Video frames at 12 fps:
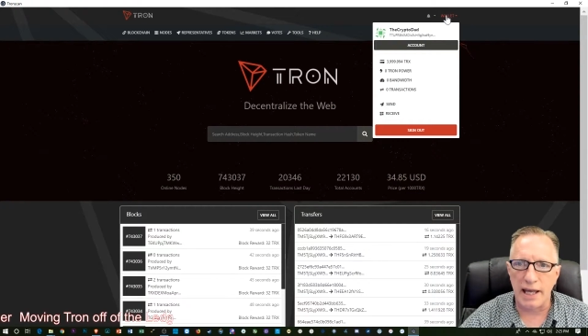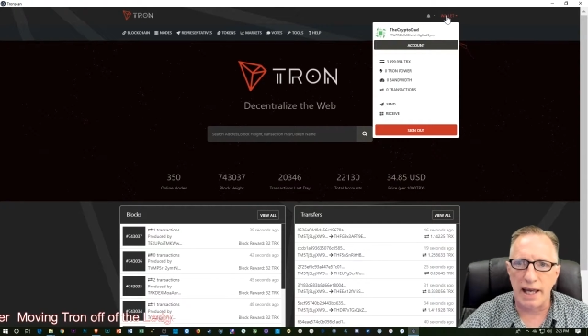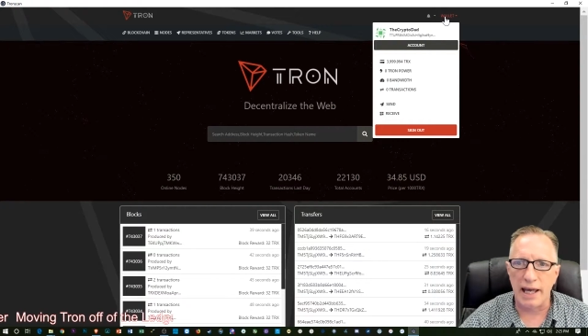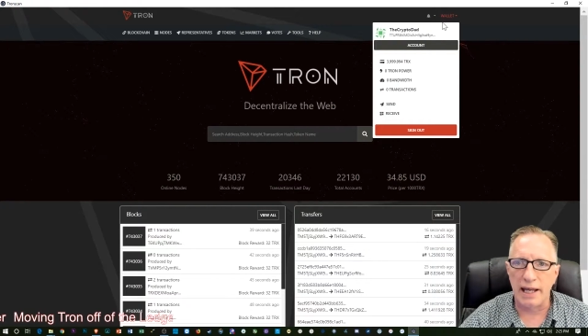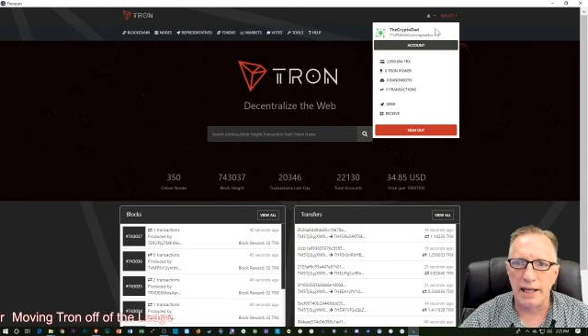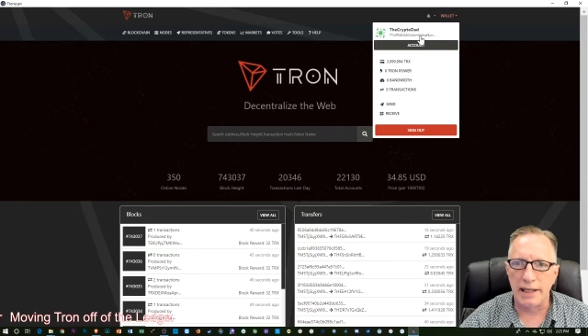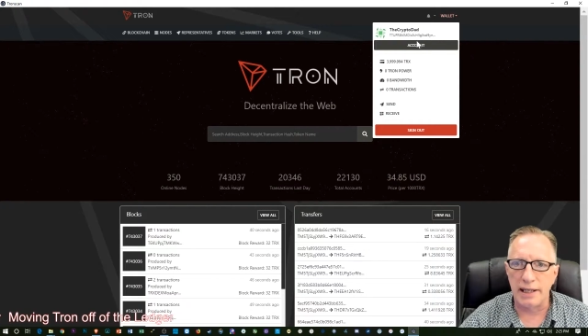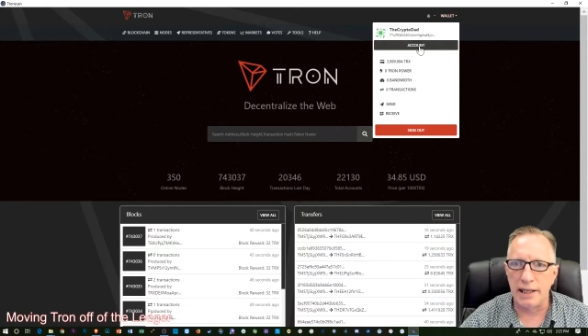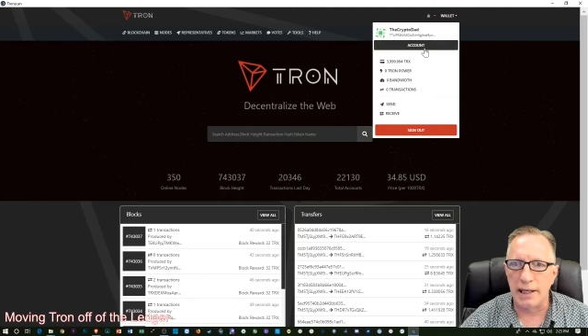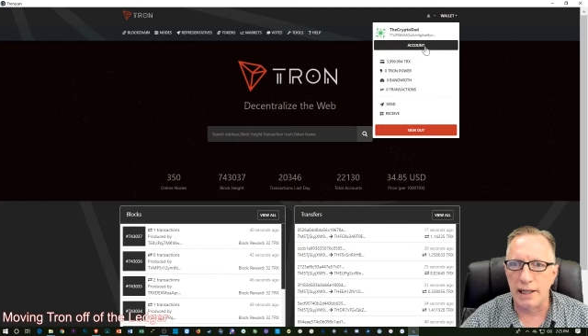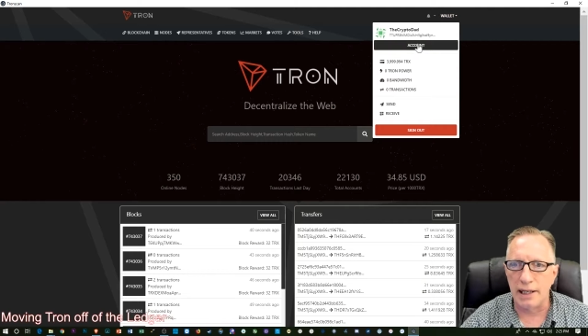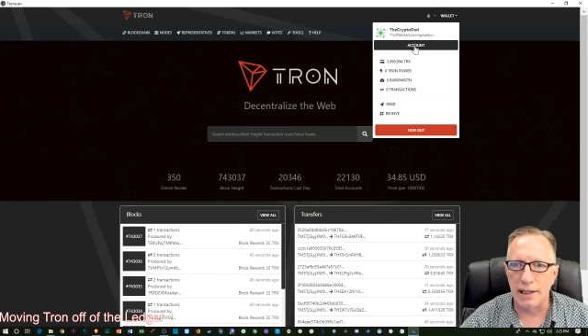and
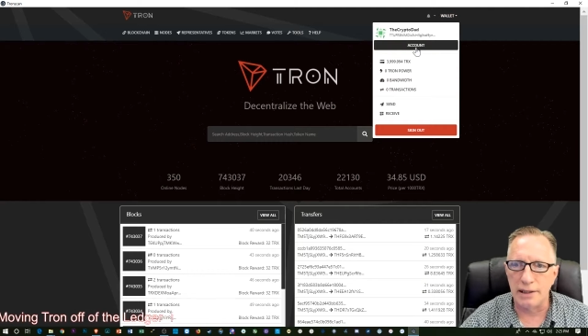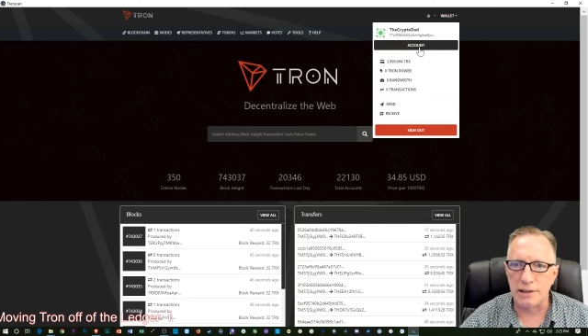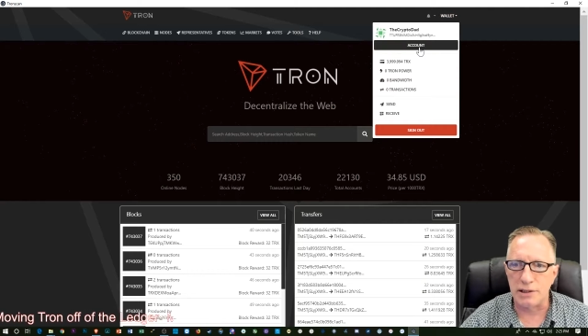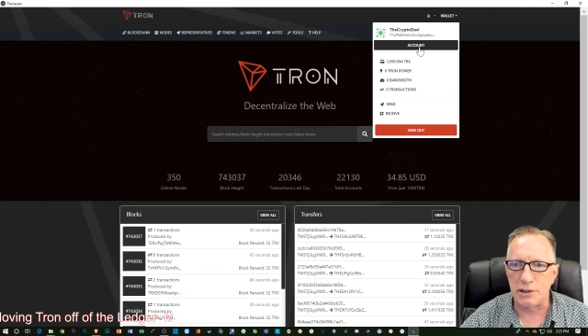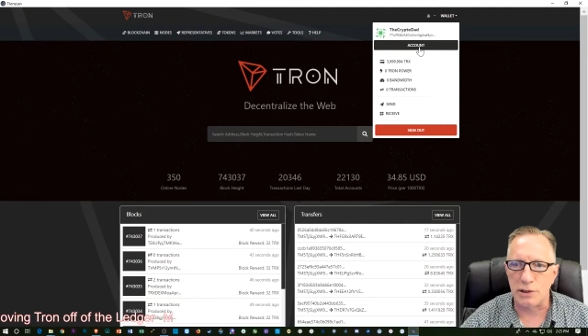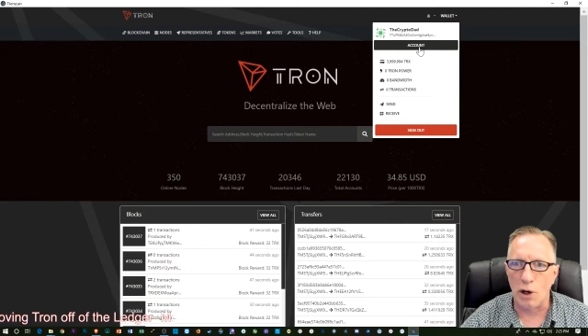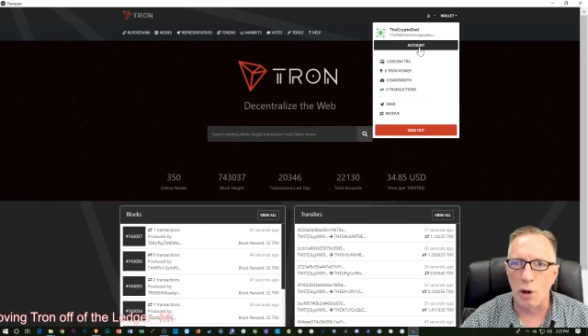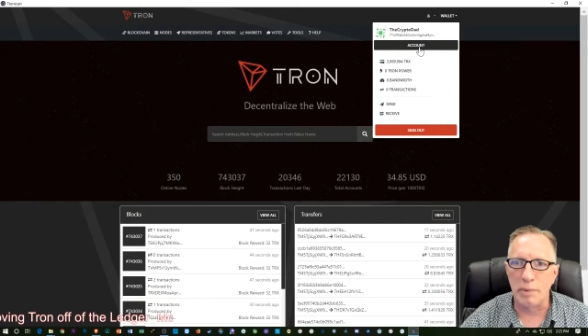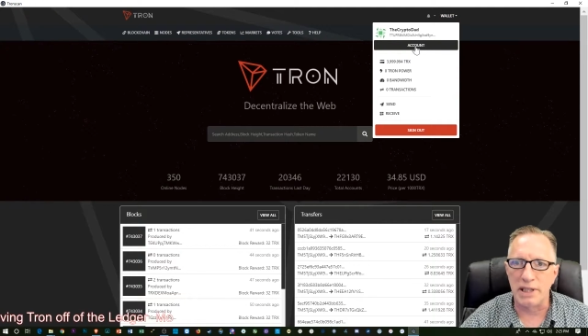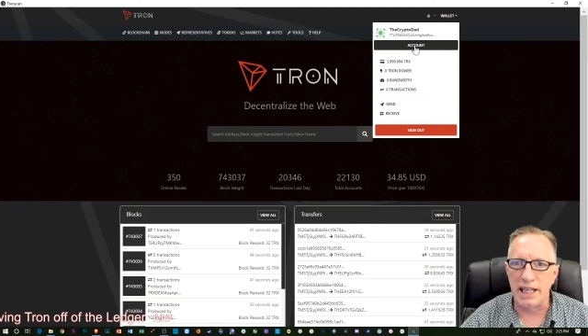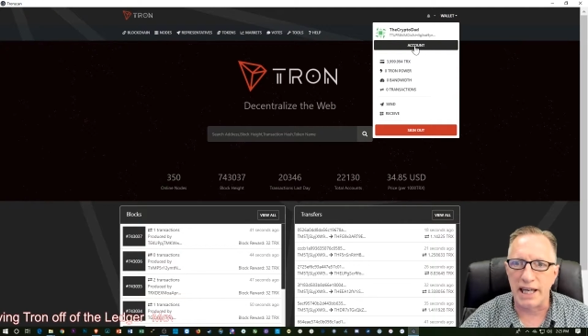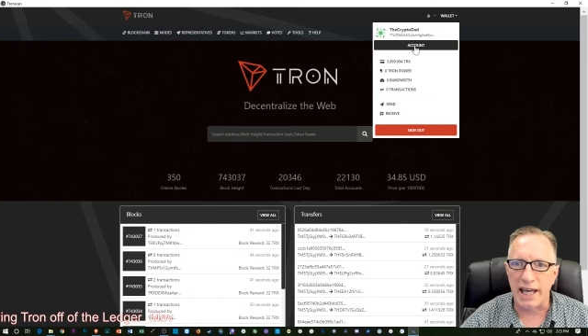uh, just
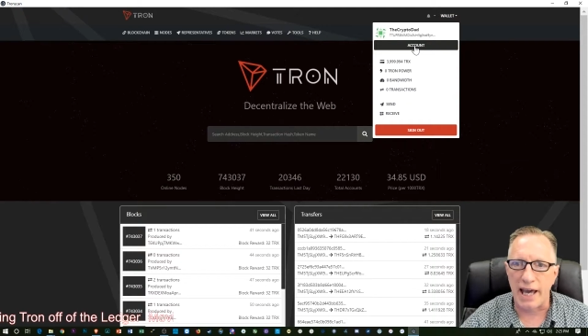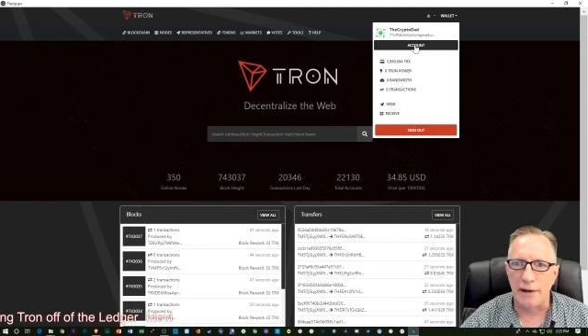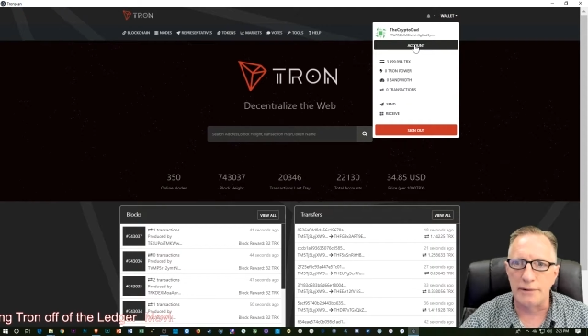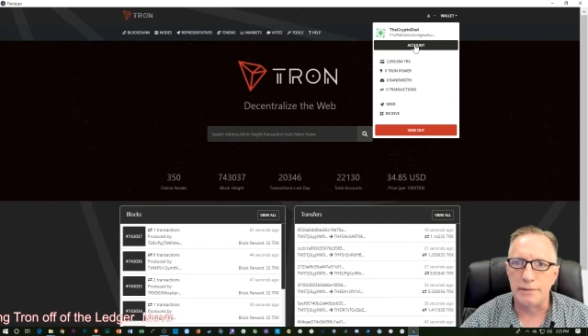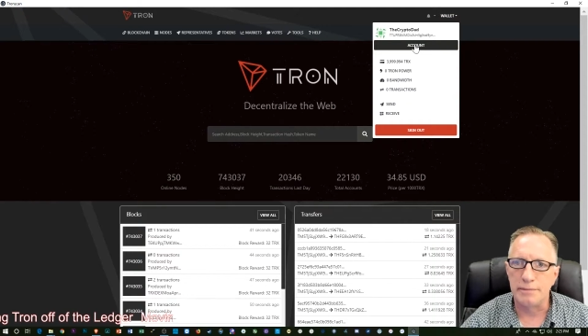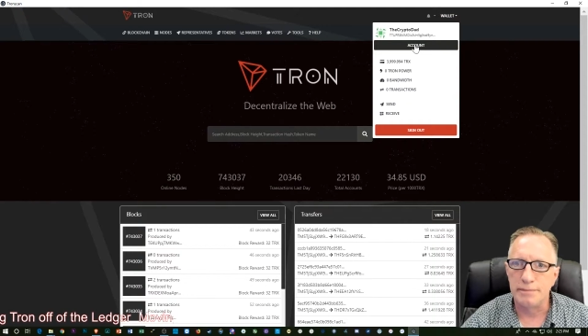open the account.